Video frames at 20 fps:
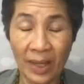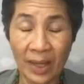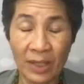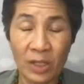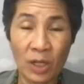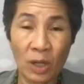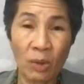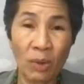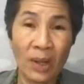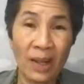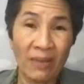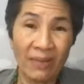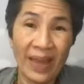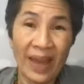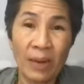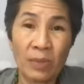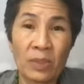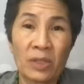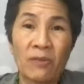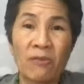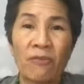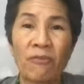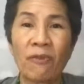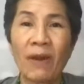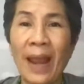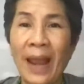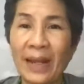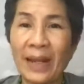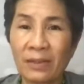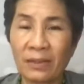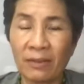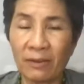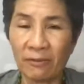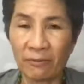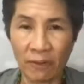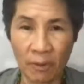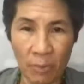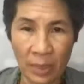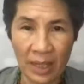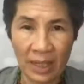And so that was a fractal
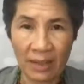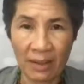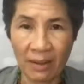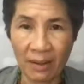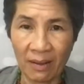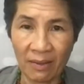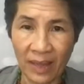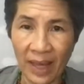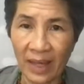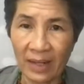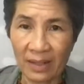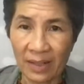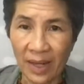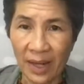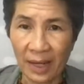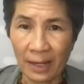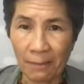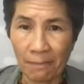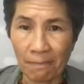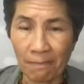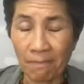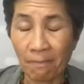for me that day.